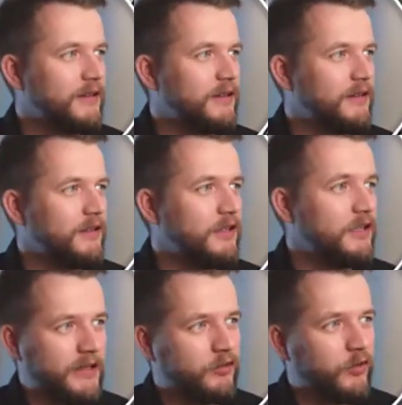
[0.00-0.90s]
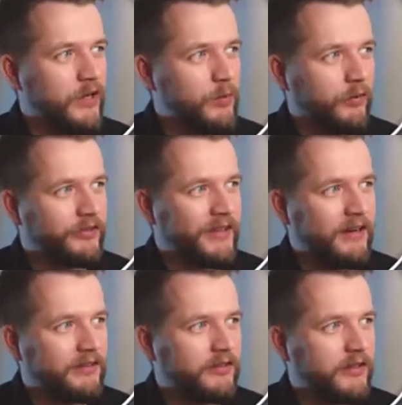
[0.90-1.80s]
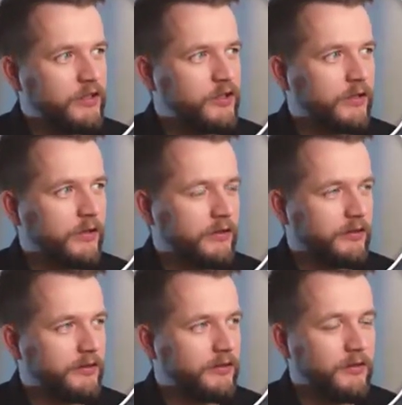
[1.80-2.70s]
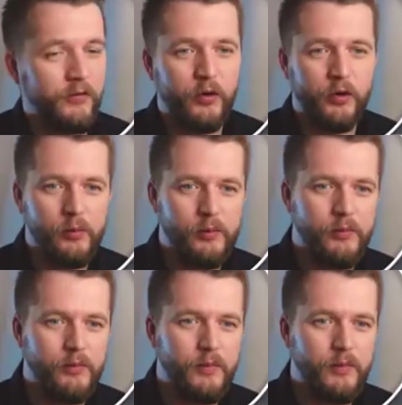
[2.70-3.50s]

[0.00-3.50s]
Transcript: using Trimble Scan Essentials from